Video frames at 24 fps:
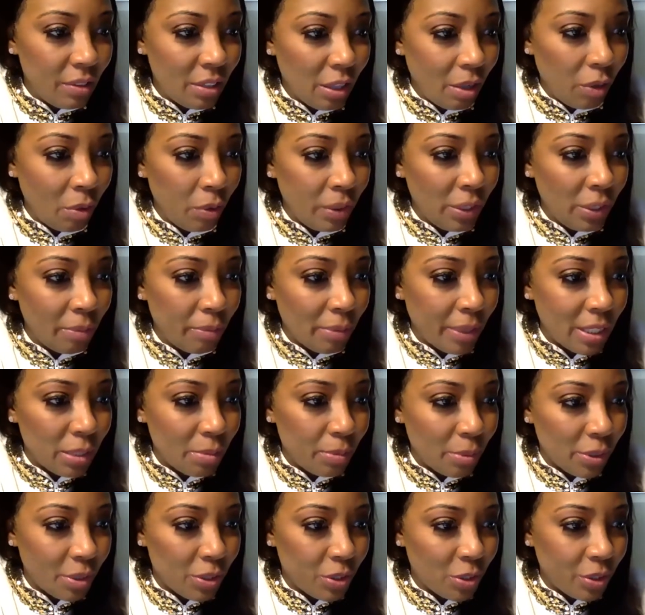The only my
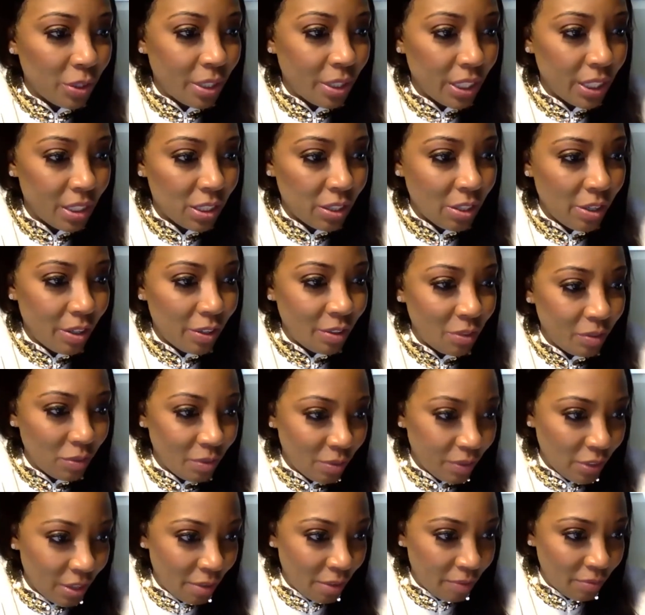spiritual kids though.
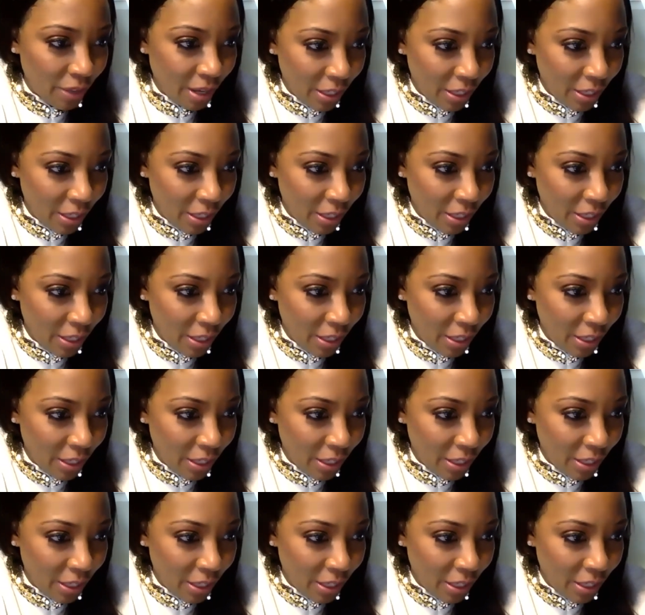I'm